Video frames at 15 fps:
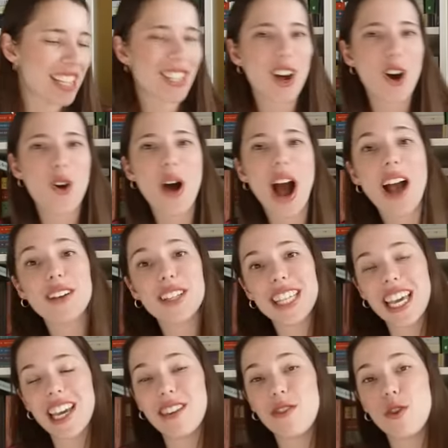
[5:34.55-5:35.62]
So I would
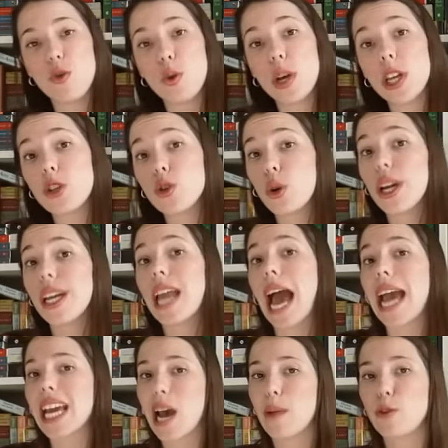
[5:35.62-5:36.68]
say if you enjoyed
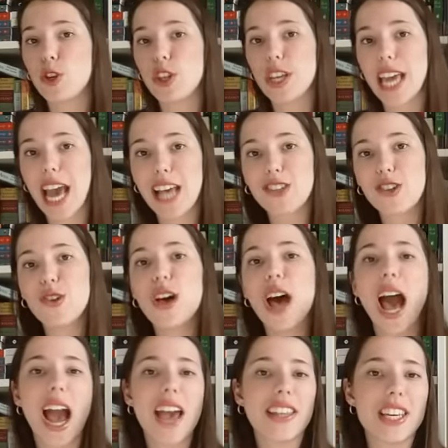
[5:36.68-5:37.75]
I Capture the Castle,
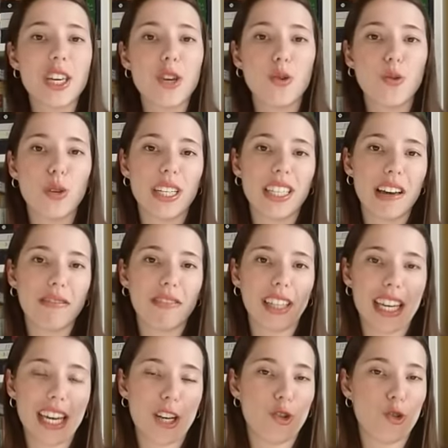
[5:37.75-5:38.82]
I think you would
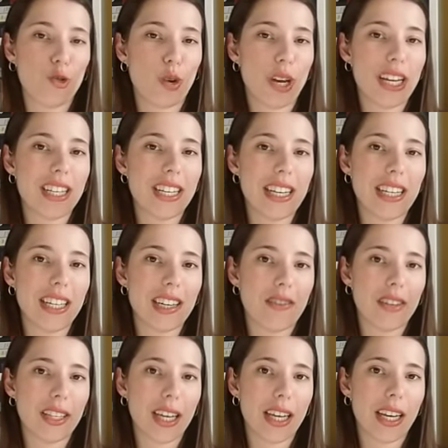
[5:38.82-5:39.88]
definitely enjoy D.E.
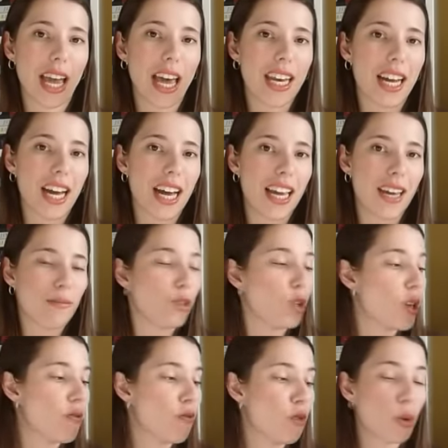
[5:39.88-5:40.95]
Stevenson, and I am
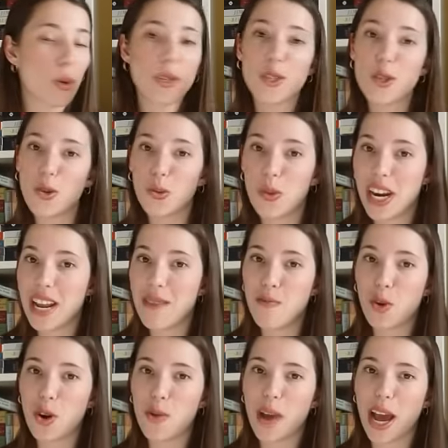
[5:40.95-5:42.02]
looking forward to reading
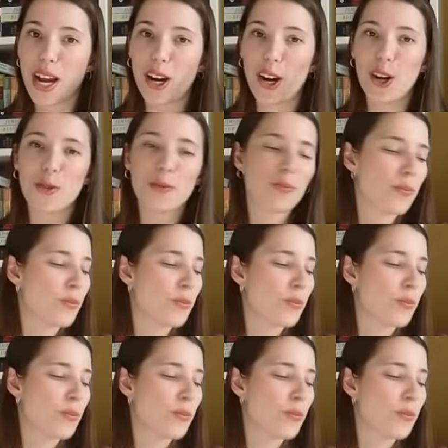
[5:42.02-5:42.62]
more by her.